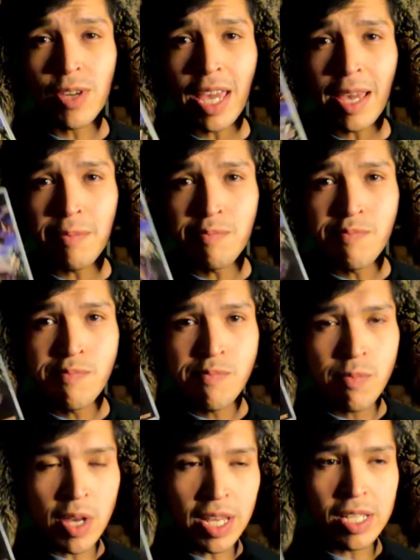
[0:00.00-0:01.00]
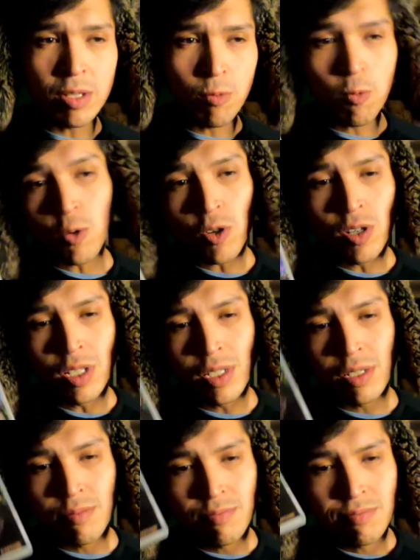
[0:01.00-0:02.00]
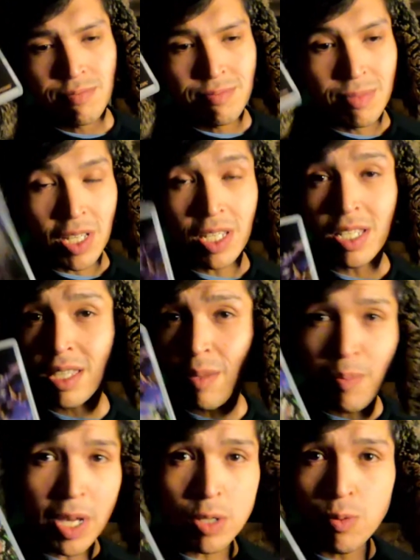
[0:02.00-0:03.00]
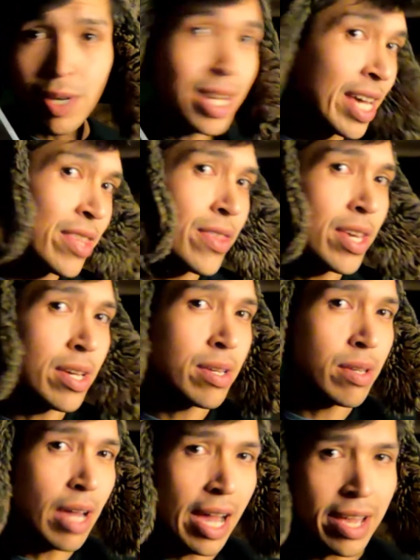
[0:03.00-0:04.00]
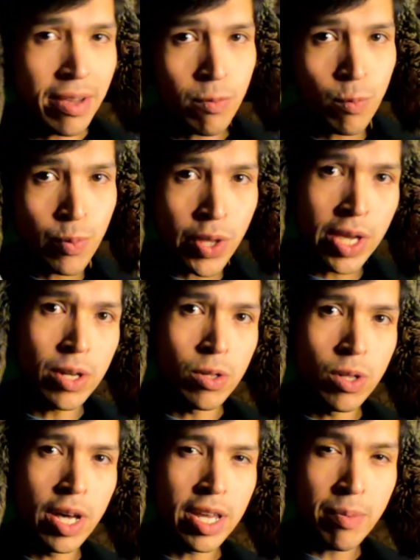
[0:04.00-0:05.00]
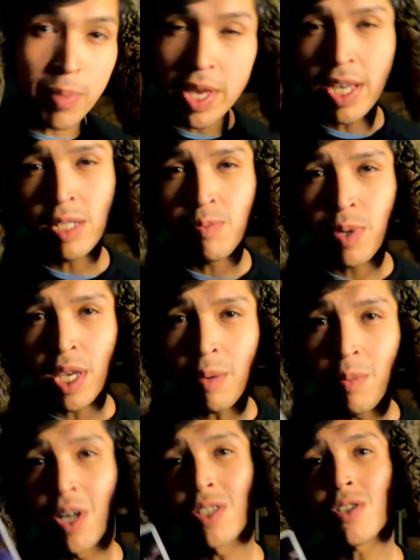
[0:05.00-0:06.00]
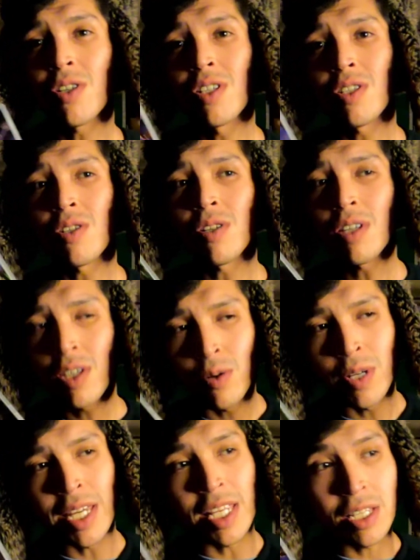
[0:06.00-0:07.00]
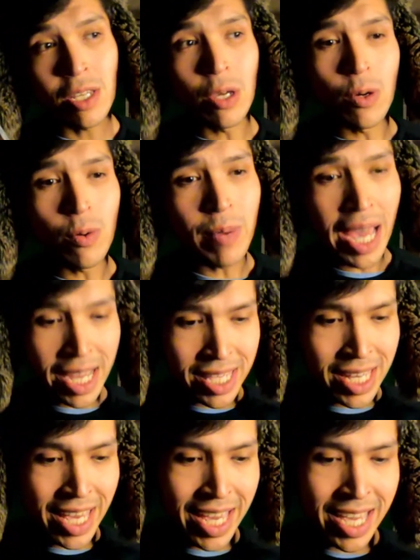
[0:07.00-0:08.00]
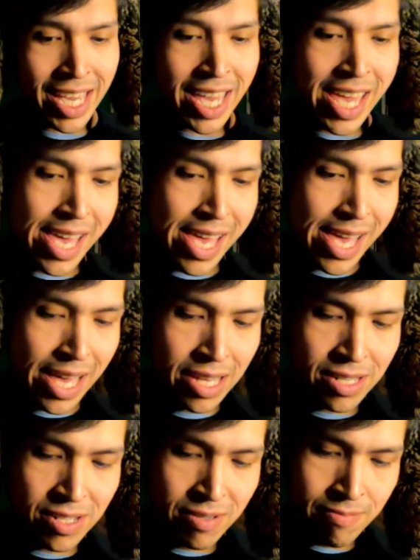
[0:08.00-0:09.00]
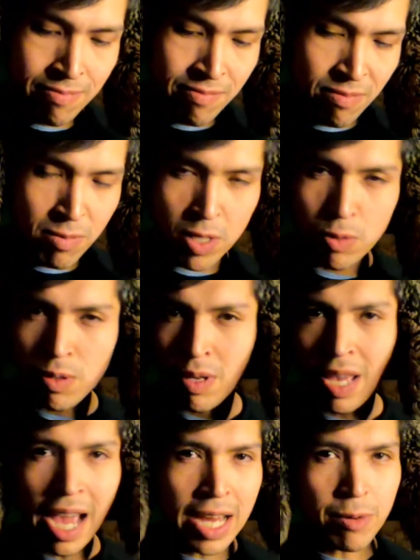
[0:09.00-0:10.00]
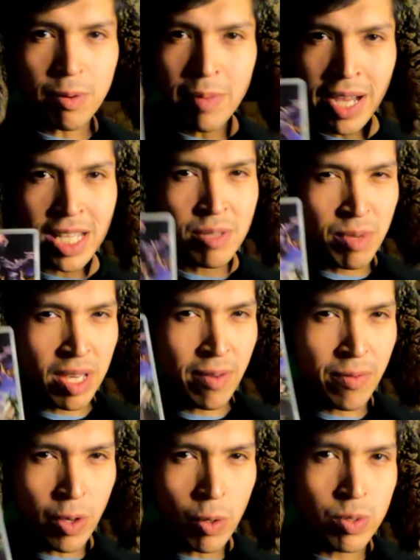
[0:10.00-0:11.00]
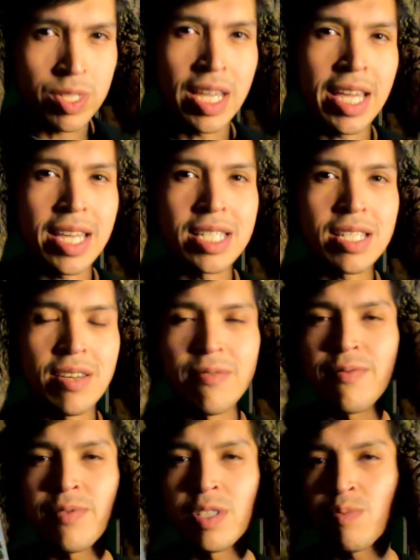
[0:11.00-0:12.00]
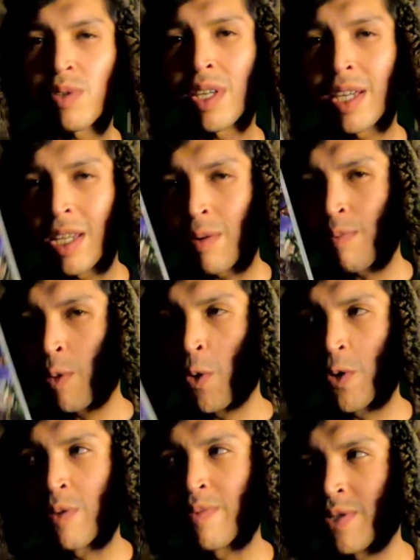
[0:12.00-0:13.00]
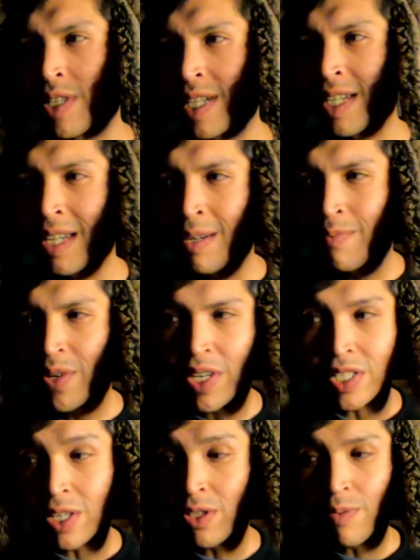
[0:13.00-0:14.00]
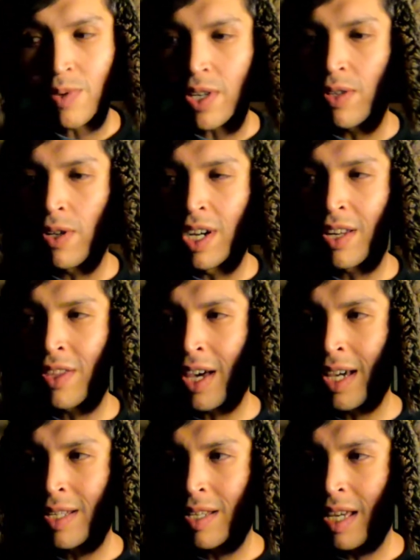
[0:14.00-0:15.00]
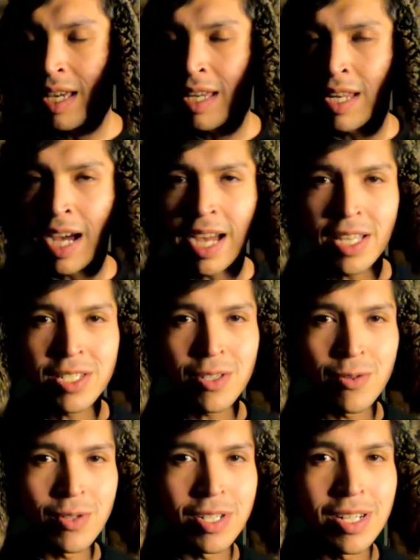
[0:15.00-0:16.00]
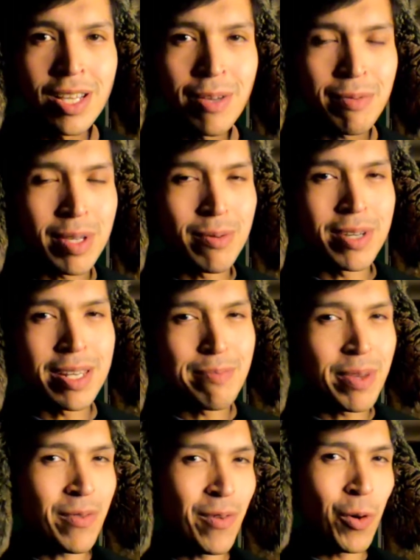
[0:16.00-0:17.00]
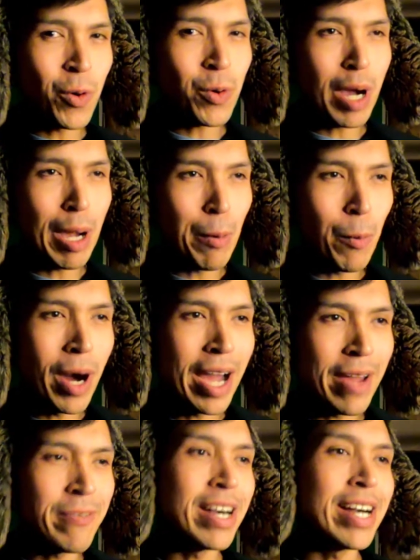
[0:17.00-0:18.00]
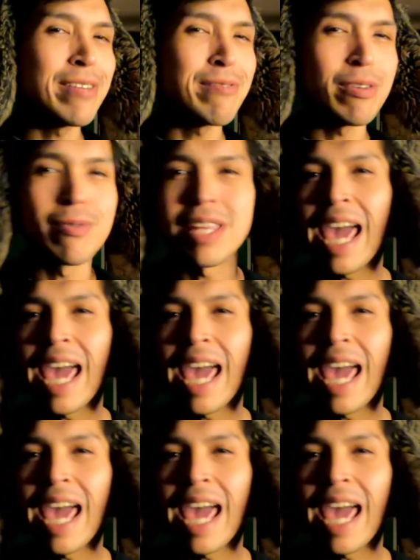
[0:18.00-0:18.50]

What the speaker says: game that isn't Worlds, this is the best one, I think. I played a lot of PSP Monster Hunter United 2 back in the day, and this kind of reminds me of those days of just playing it portably, because I used to play a lot of that in high school. We would, before Wi-Fi, we would